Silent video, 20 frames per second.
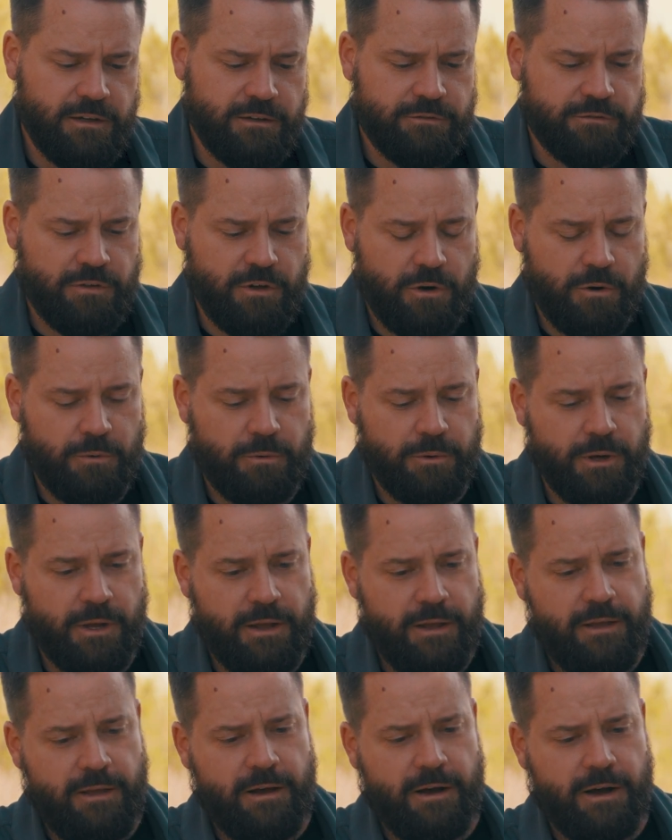So
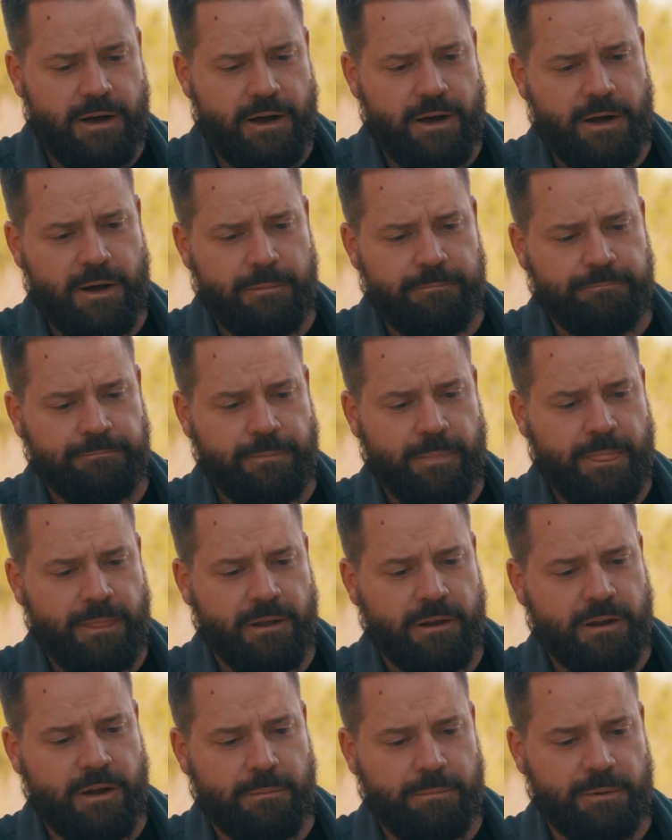a
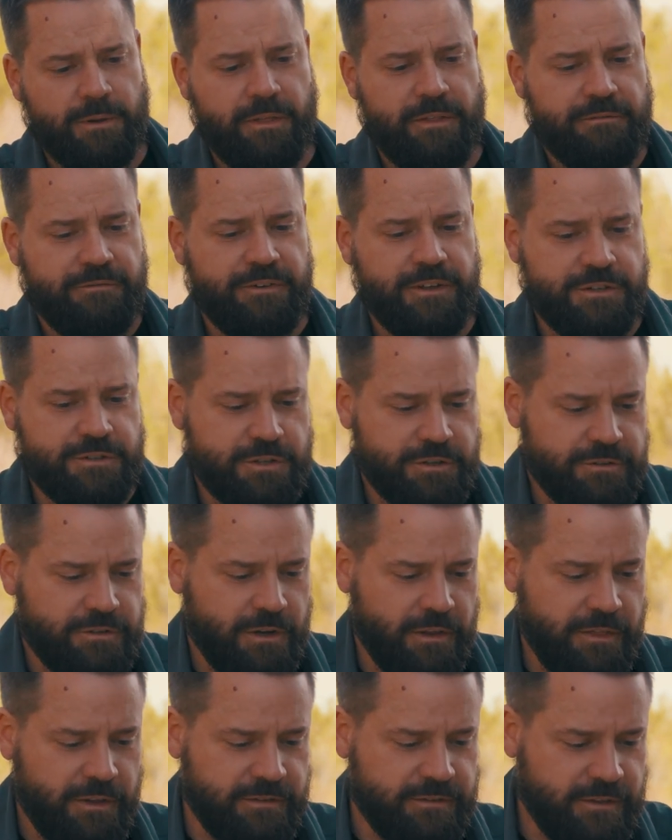couple of the features
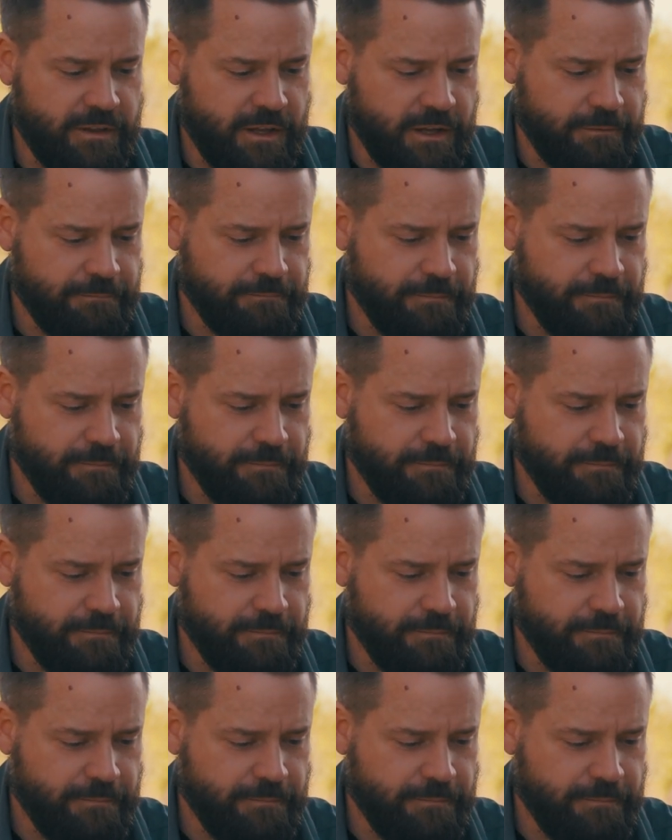on this thing.